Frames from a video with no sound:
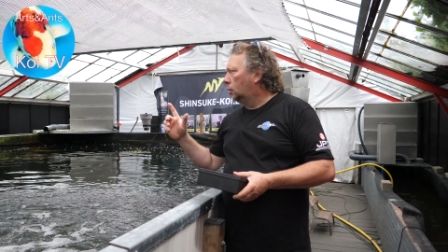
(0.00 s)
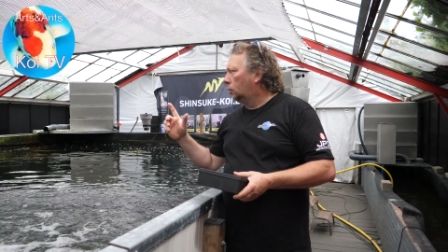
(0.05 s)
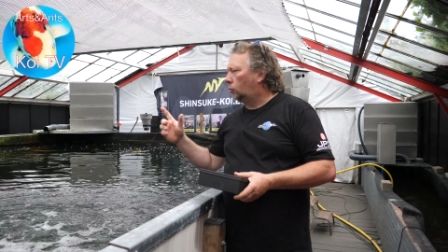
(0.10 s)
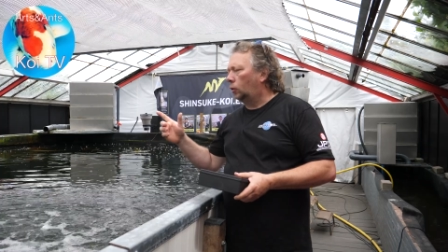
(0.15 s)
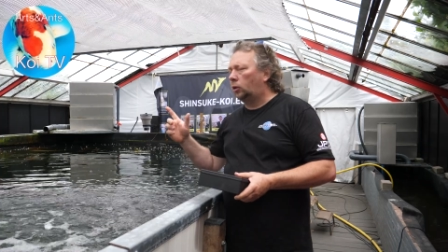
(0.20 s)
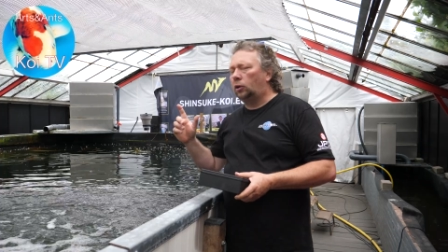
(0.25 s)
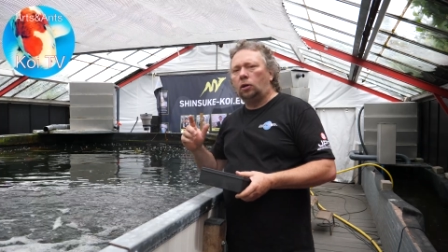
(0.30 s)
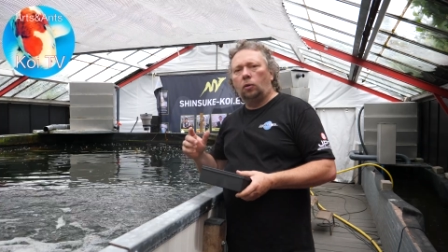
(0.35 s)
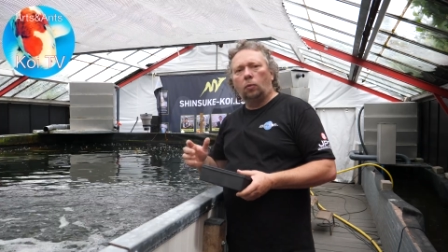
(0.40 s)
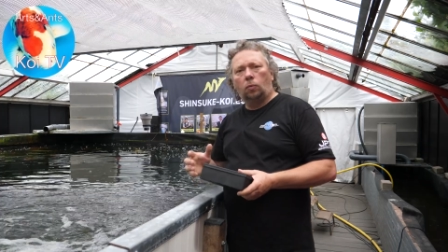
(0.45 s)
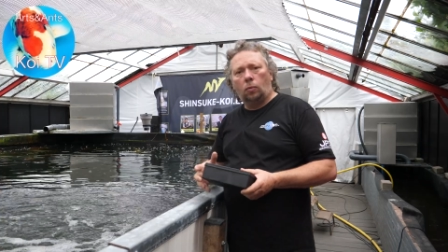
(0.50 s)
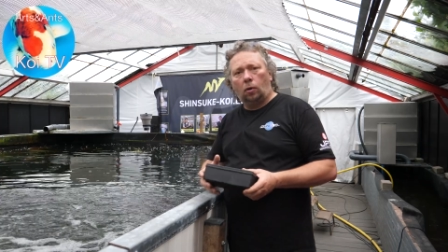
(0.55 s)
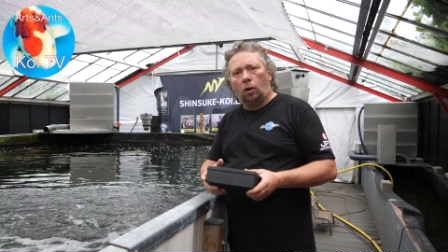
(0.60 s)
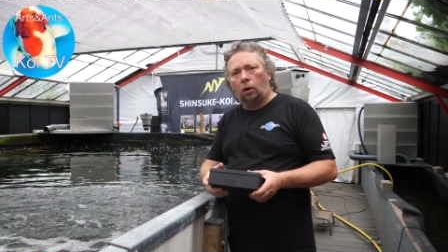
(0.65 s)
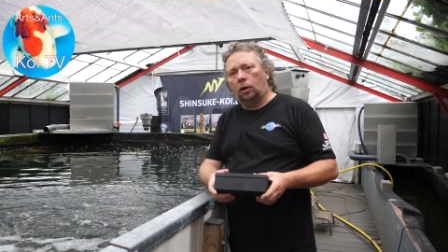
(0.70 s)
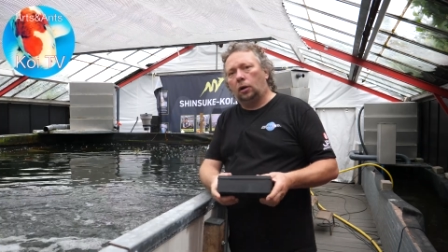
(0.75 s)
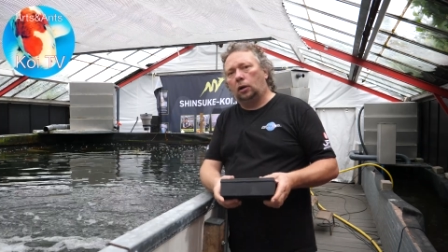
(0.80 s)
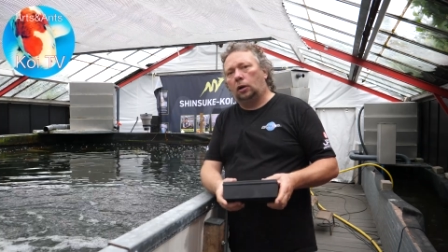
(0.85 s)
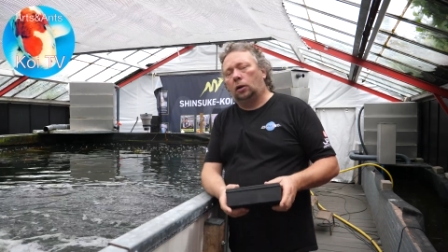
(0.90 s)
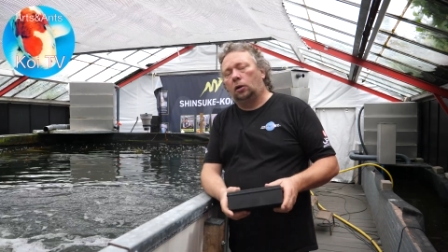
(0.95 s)

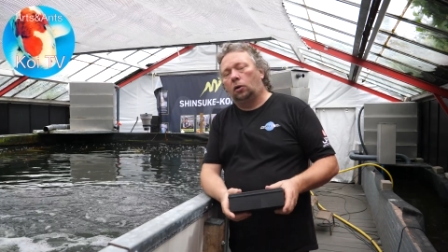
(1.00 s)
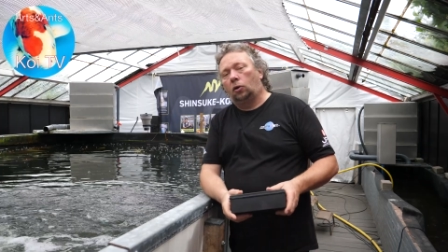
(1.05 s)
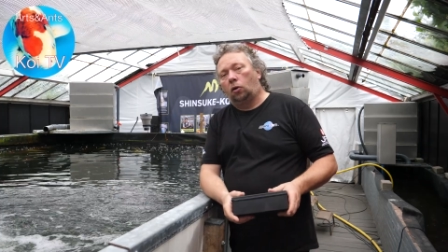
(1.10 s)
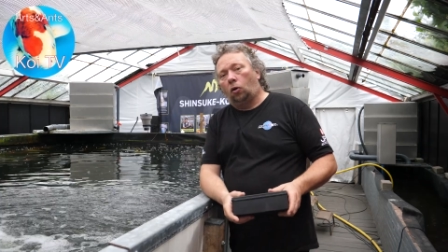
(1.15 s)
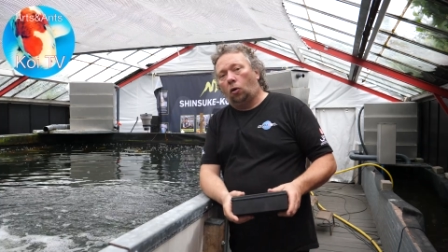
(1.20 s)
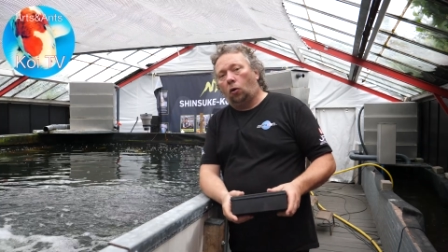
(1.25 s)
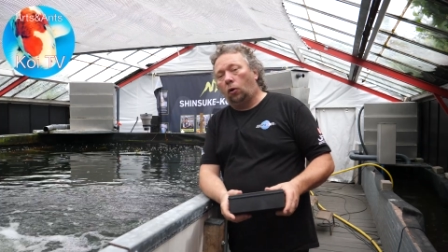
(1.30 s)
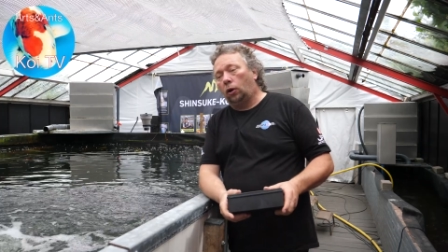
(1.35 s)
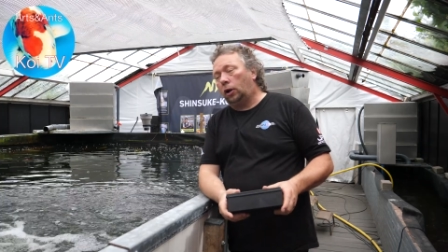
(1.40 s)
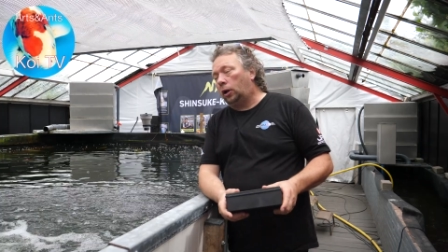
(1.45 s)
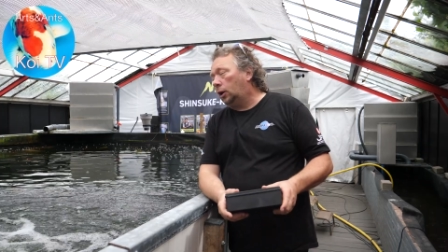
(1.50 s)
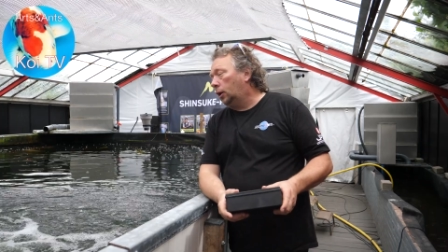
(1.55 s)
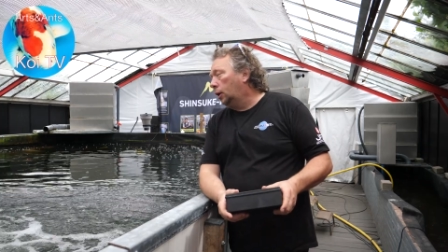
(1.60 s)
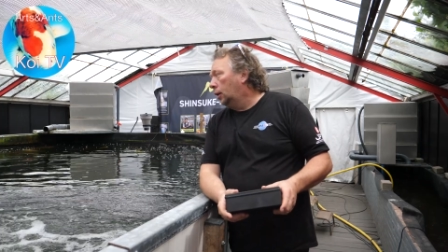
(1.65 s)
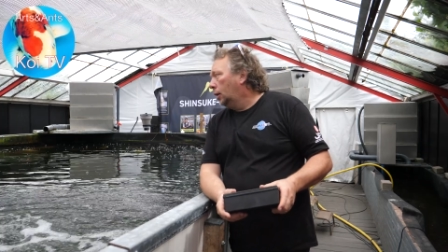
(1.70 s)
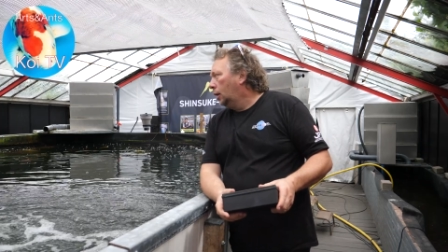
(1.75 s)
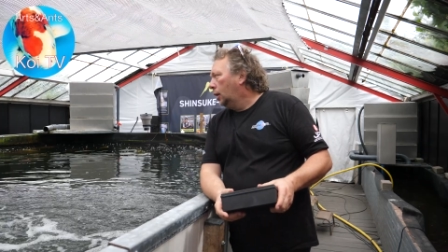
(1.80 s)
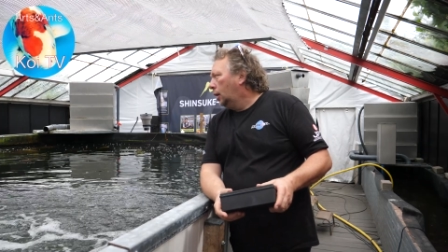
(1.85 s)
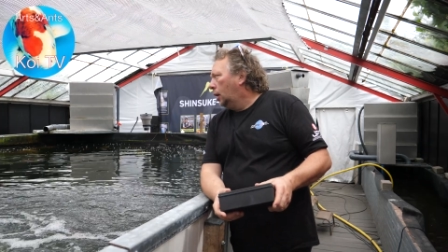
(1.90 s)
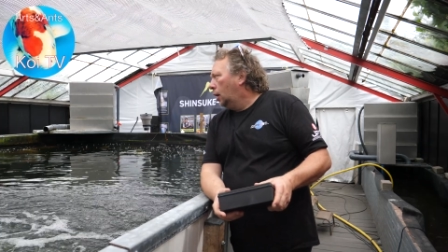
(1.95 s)
21 koi
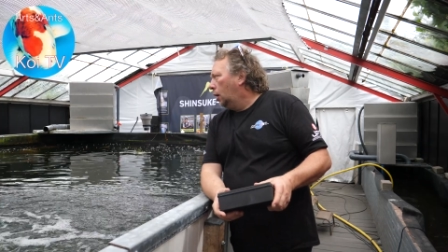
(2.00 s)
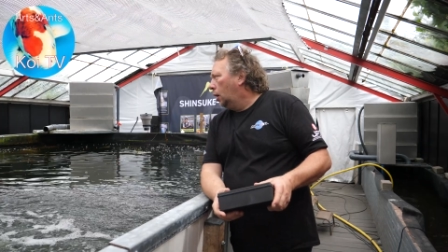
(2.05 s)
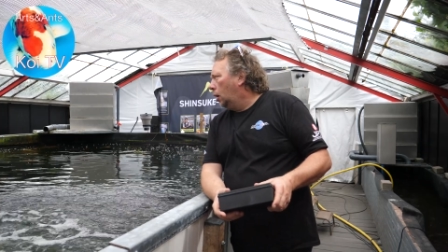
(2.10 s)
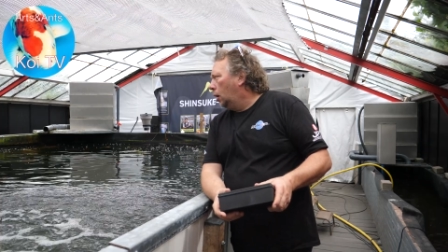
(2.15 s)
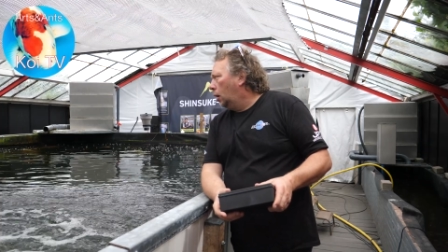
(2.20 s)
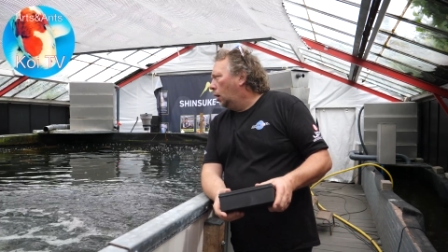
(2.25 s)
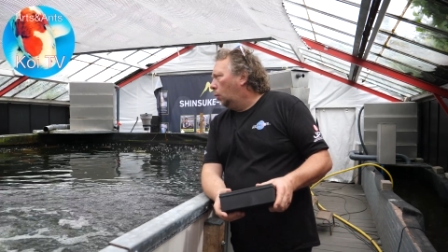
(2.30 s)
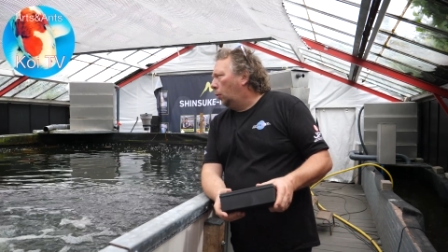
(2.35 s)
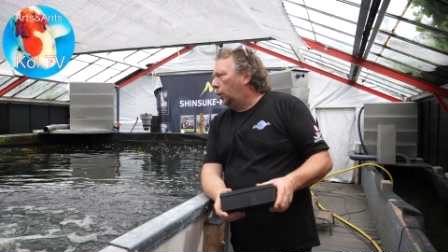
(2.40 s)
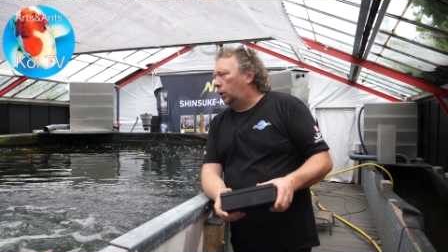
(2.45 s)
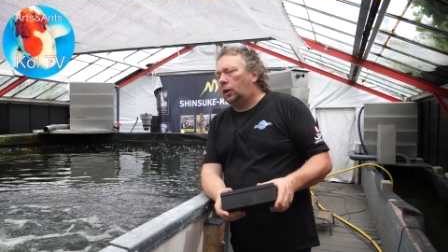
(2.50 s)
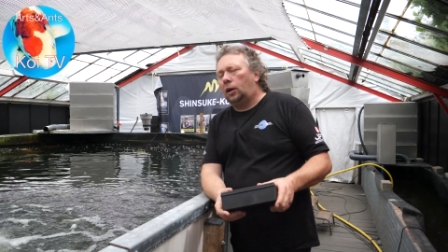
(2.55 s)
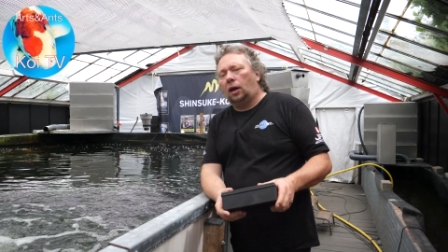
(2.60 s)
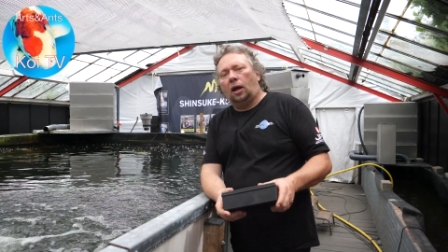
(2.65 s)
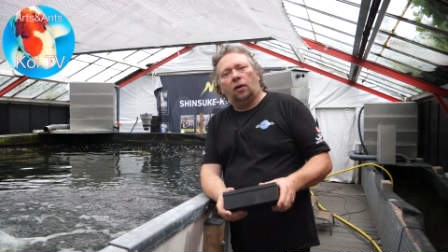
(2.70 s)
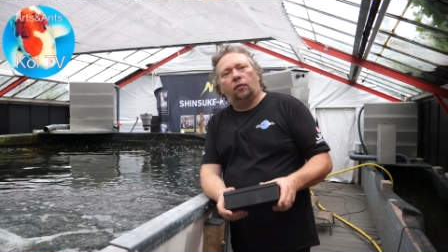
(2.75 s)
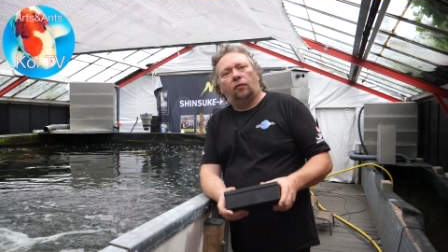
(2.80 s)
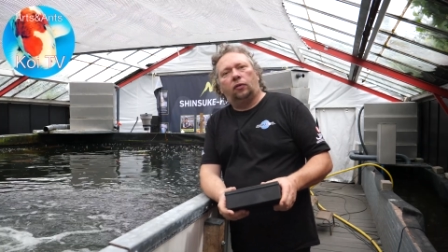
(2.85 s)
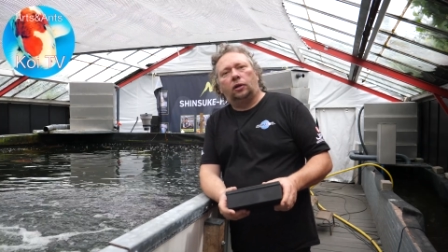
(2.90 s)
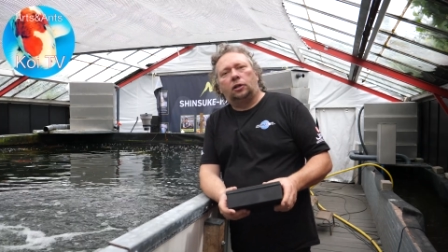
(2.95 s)
uh, with an
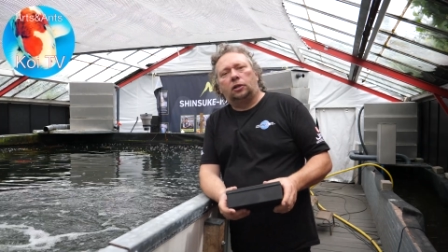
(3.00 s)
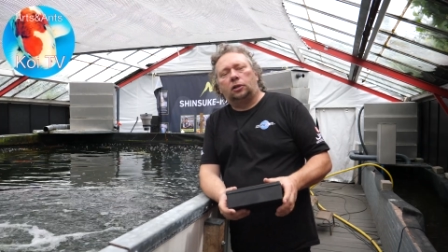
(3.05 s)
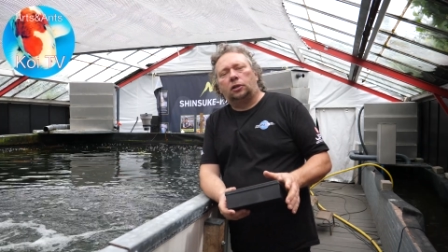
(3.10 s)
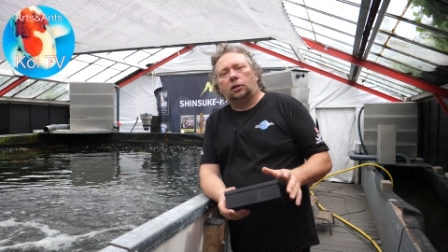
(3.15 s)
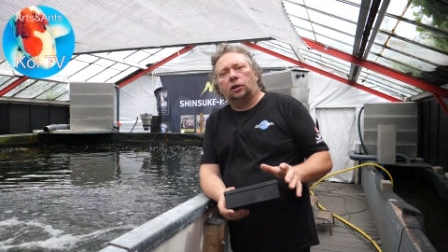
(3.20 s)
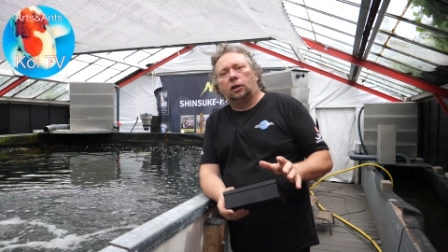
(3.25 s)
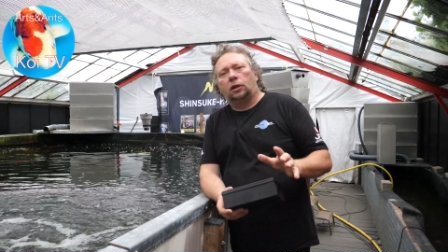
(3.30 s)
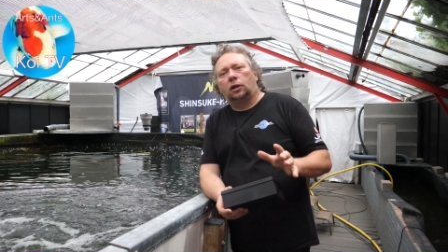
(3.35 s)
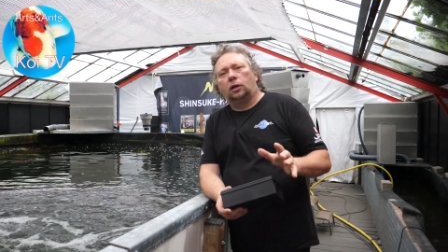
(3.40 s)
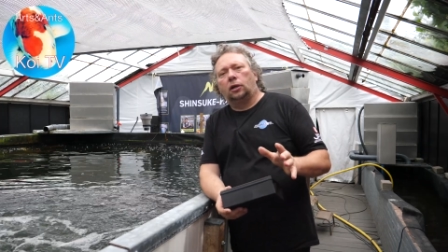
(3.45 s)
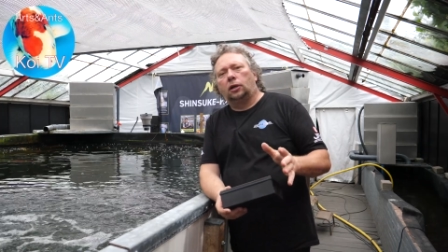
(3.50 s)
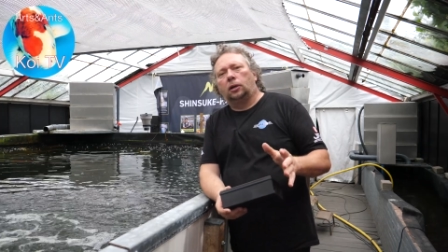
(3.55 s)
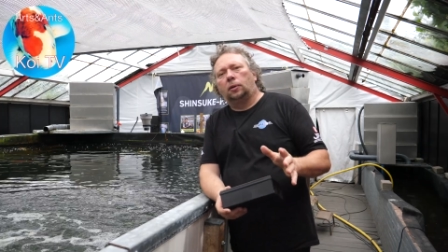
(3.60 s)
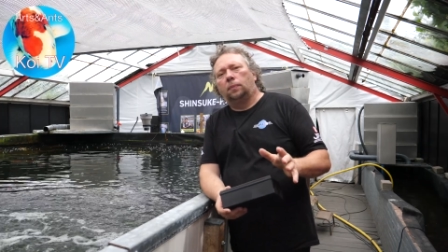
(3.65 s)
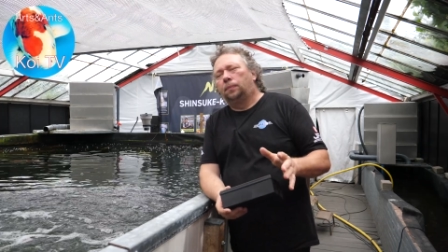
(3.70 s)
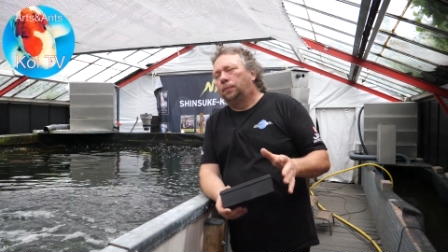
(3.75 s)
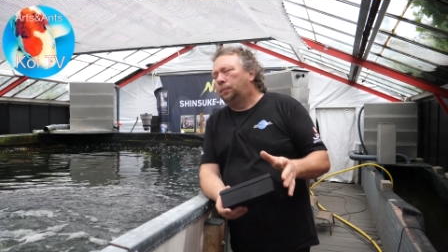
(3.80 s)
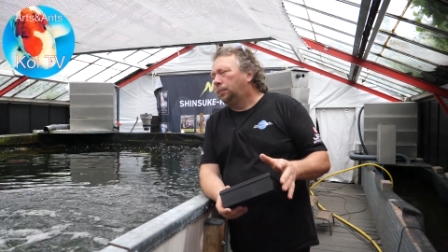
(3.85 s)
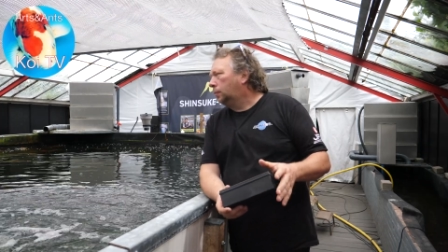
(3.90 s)
average, uh,